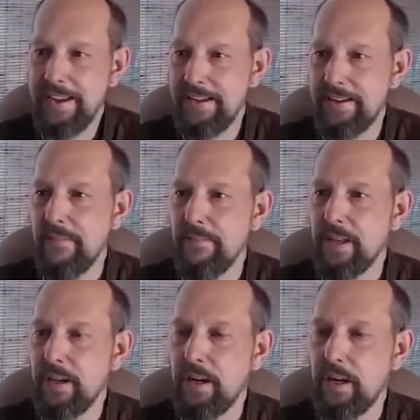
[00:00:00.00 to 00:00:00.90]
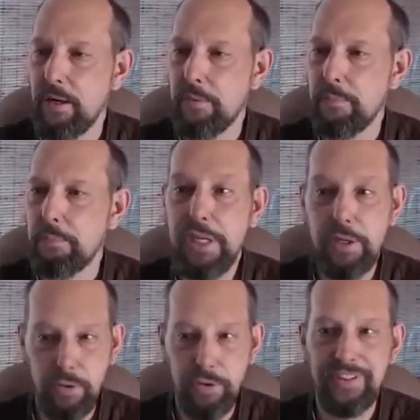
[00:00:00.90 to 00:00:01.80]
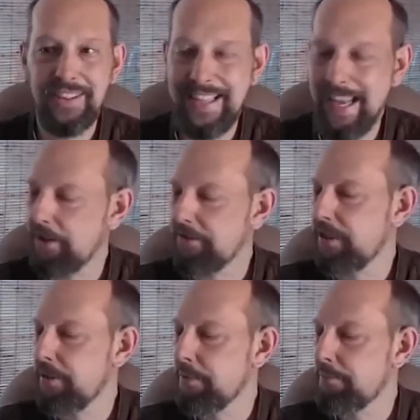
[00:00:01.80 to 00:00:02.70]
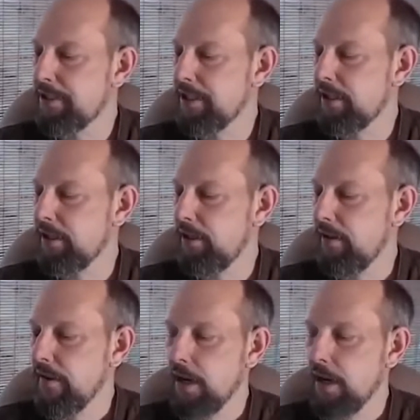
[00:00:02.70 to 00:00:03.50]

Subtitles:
in minerals and calcium in particular.